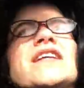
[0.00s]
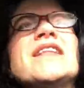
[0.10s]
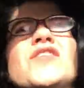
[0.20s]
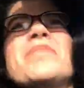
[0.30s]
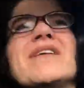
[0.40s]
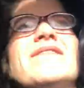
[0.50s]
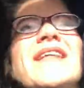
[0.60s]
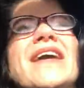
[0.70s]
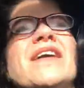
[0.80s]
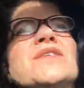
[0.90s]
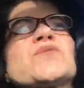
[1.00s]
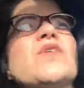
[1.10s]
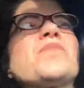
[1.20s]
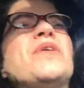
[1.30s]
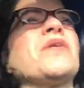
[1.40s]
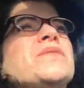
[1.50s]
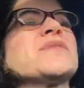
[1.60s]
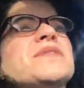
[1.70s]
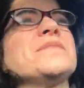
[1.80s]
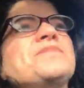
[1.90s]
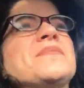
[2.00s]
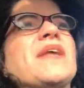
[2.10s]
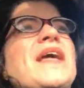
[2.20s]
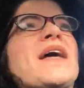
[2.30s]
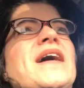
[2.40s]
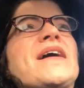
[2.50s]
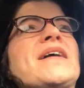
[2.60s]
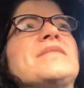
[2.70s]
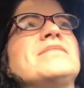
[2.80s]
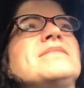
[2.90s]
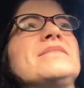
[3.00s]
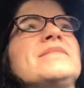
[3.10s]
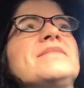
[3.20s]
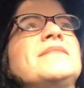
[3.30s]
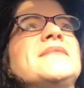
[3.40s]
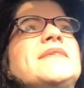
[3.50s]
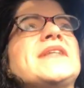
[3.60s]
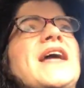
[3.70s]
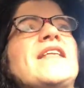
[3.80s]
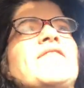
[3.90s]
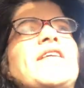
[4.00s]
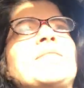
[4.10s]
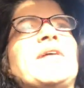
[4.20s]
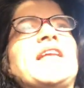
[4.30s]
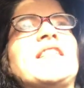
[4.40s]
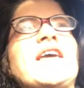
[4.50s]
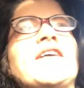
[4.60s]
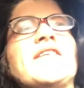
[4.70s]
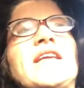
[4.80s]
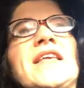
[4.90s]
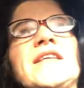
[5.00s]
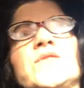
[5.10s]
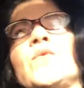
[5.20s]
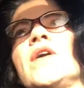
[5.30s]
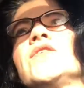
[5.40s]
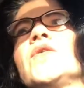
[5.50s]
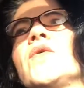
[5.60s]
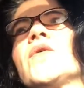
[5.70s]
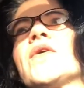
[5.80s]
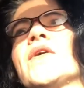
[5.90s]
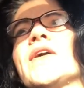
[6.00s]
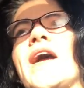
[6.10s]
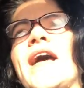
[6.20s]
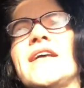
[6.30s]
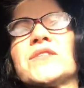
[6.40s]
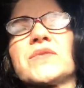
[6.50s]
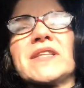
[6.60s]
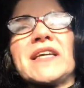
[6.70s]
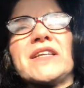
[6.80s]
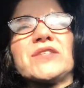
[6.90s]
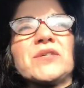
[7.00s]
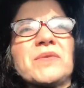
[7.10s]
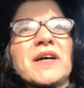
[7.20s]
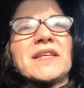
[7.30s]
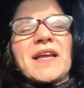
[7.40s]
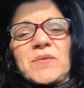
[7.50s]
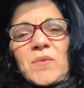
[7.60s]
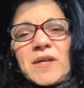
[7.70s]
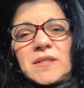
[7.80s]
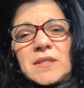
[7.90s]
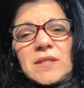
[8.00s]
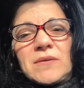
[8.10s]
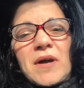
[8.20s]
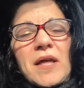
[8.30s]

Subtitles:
a little bit of light on Scorpios. And if anybody there is one or has related to one and wants to